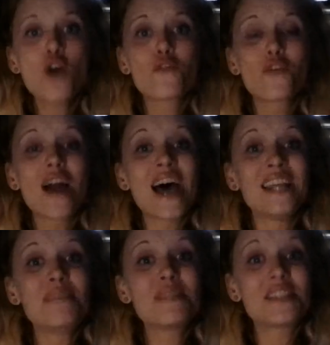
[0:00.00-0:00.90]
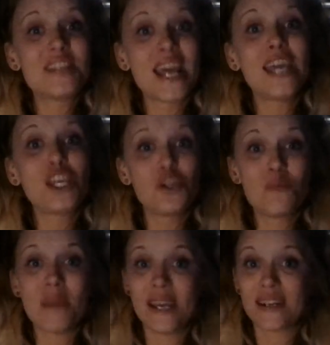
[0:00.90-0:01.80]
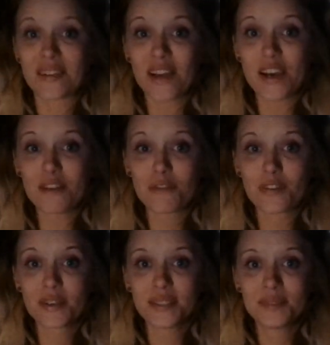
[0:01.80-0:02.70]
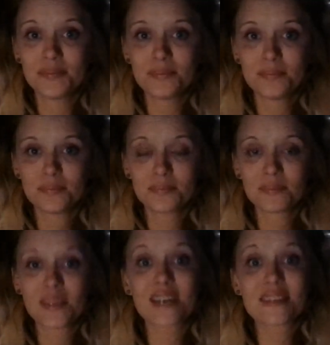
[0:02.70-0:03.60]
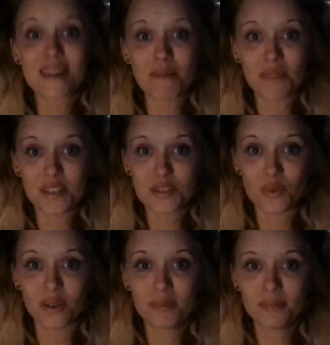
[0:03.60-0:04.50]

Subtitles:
for any mistake you made in life, except this one.